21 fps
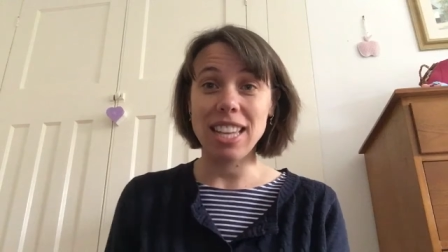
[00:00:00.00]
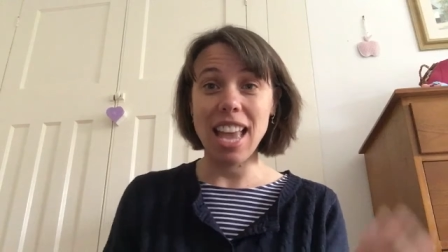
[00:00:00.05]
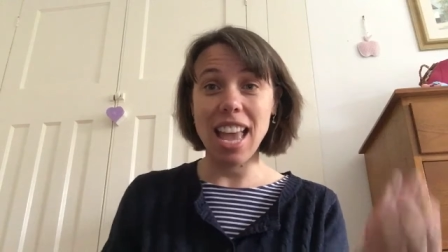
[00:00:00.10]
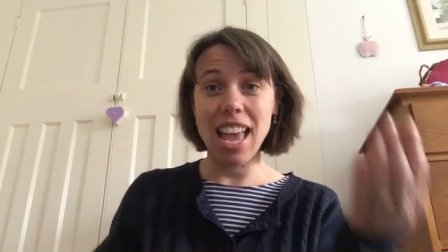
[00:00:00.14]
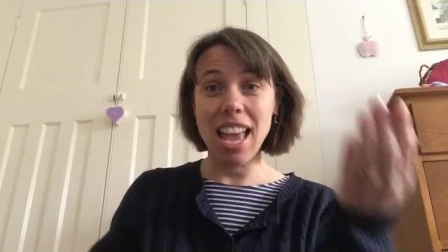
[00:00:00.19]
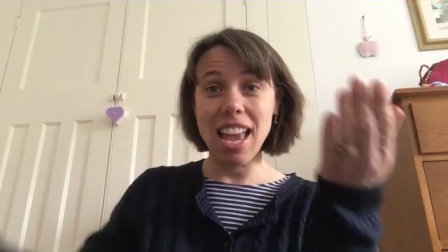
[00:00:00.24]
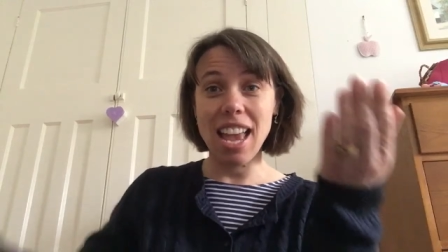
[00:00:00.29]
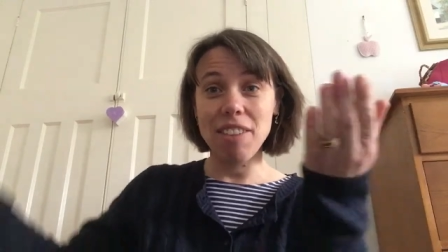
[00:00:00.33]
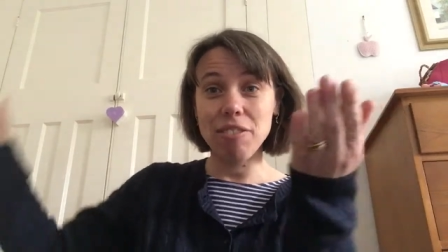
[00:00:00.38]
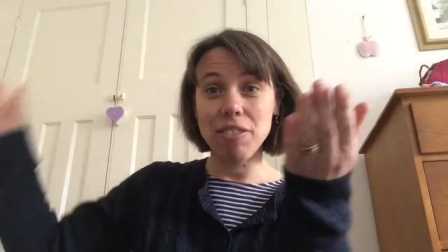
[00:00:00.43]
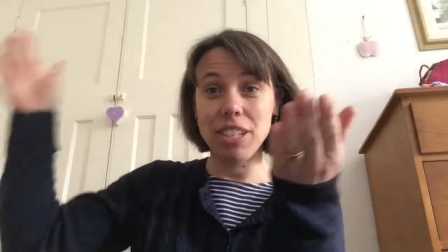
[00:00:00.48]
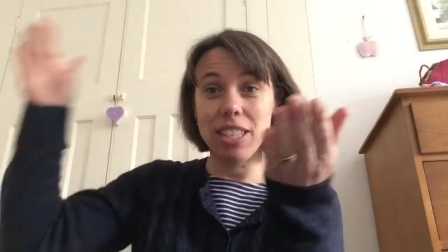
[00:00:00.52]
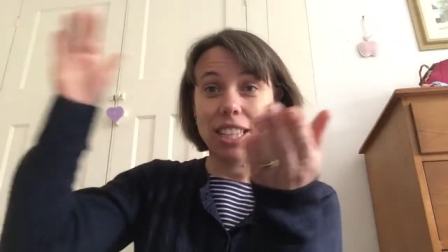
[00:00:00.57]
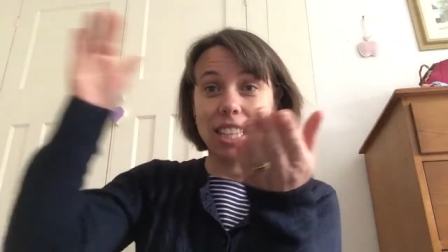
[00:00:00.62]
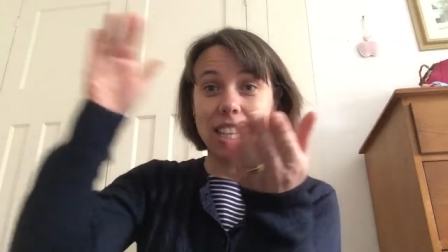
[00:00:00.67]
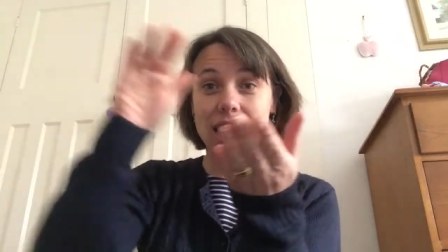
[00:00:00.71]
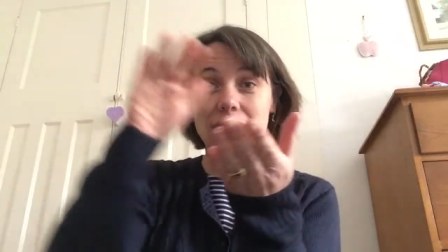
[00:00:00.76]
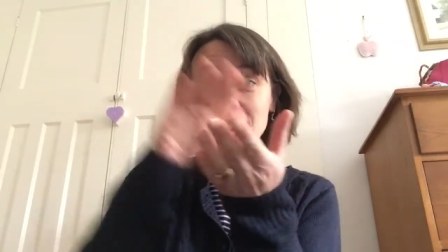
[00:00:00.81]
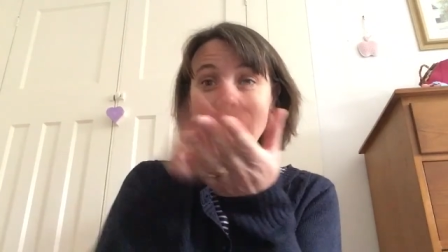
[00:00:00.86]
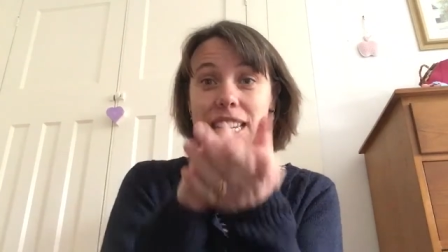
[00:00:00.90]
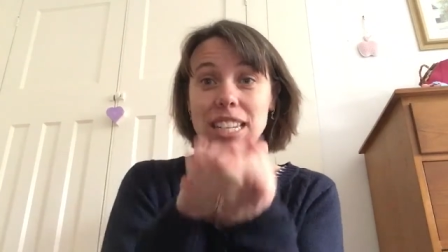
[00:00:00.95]

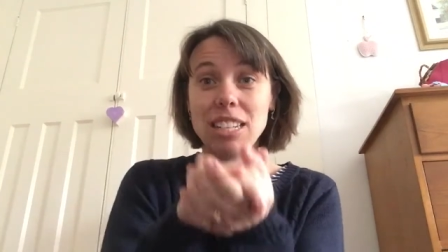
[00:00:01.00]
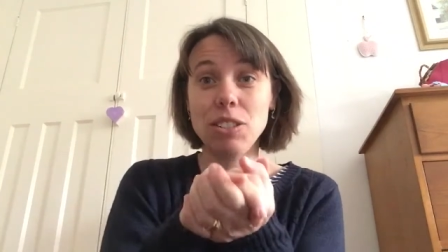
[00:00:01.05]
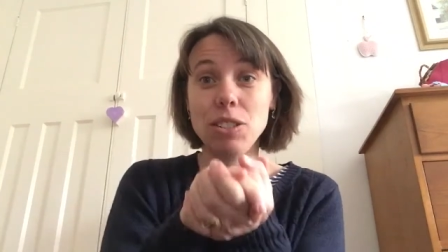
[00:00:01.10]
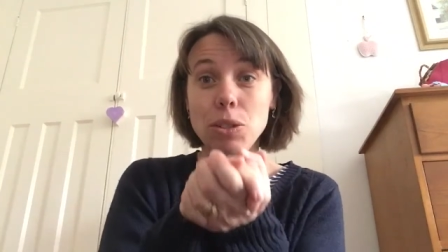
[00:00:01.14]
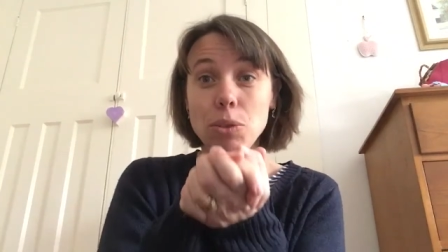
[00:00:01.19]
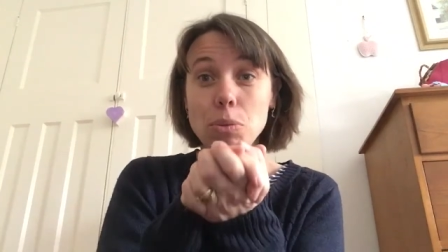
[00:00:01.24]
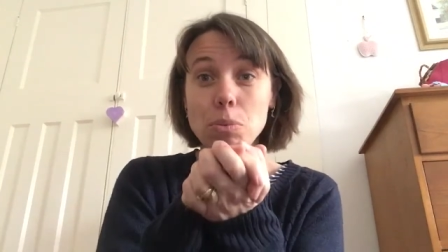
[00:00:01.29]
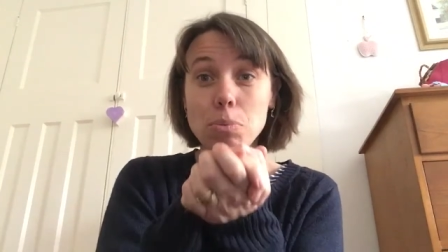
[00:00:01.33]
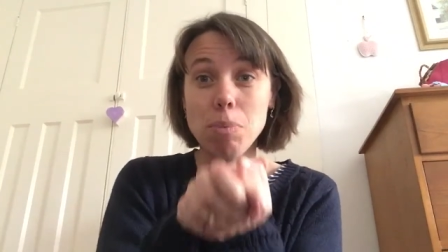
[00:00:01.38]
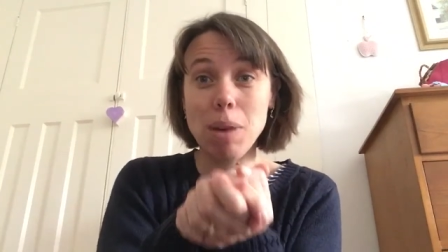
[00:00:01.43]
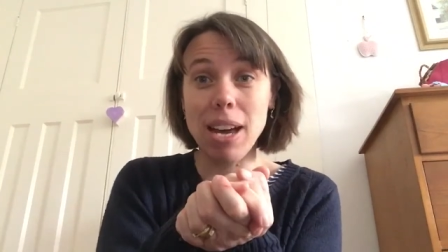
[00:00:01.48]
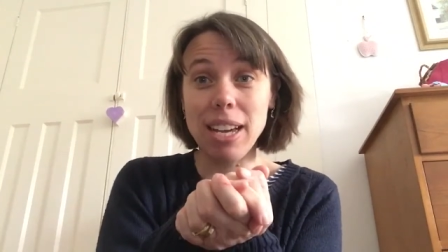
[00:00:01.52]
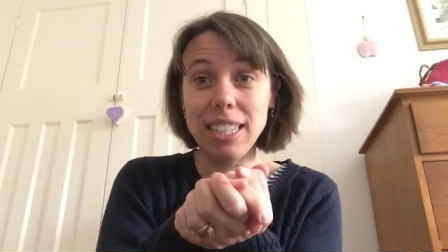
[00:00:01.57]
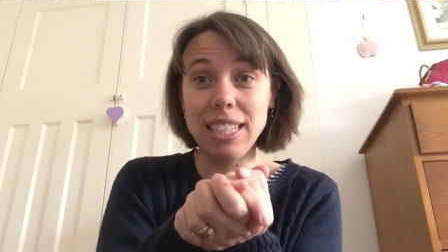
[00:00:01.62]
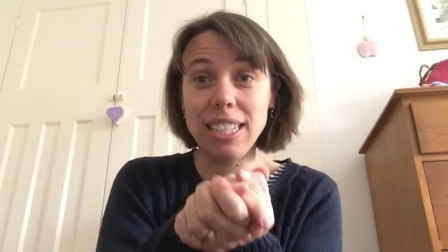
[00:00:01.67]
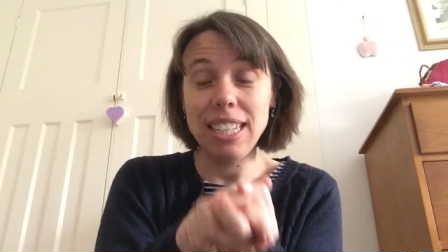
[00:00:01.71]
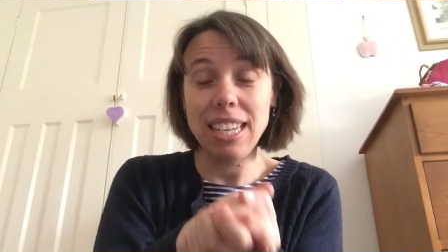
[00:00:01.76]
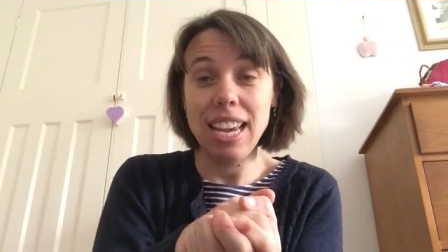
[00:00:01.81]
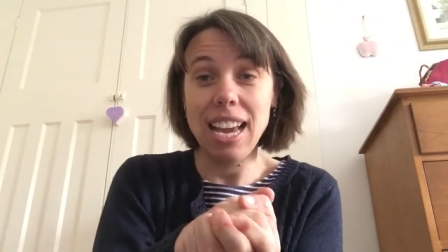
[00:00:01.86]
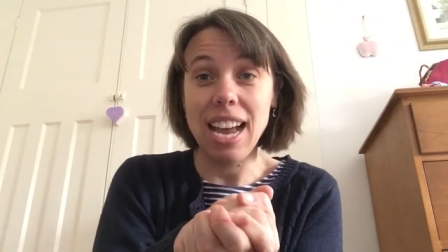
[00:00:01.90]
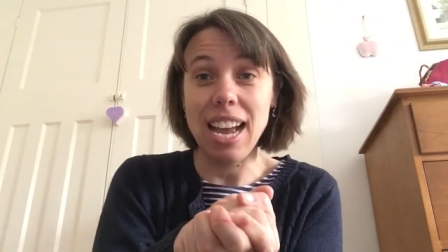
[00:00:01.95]
everything in his
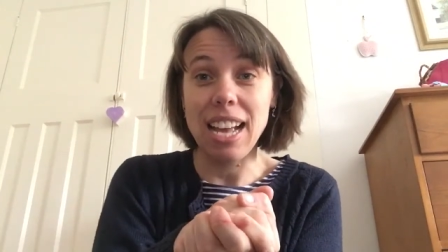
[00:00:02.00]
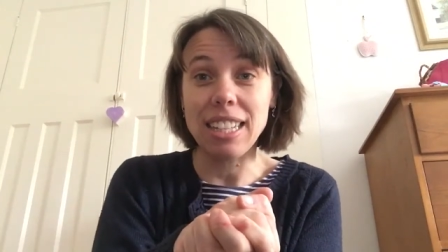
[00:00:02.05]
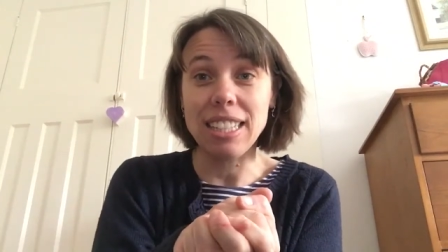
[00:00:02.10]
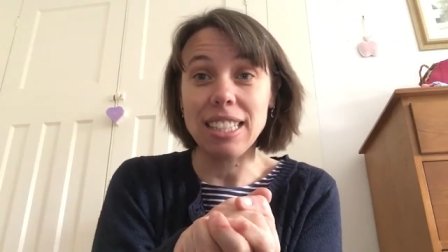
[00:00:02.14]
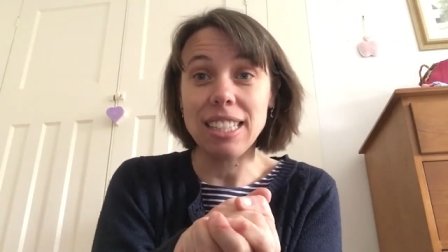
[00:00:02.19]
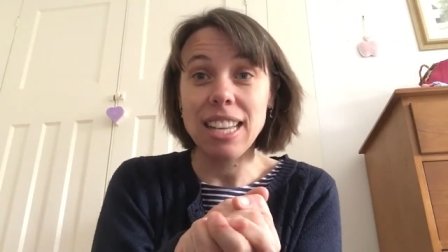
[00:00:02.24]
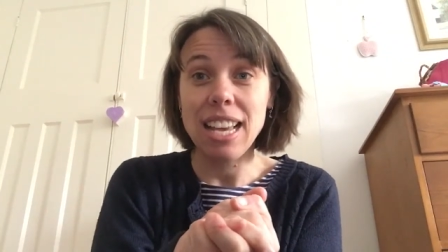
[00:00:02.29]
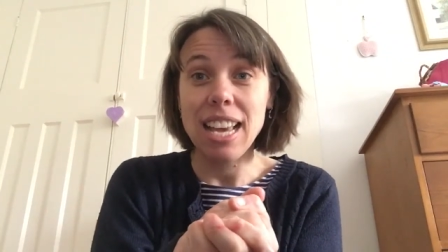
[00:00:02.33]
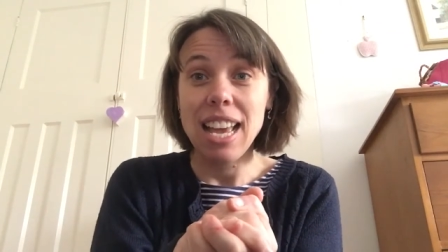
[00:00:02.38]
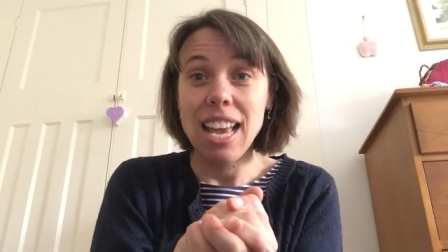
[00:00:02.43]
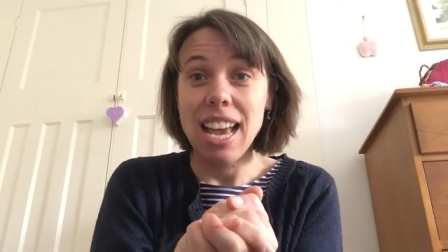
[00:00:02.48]
almighty hands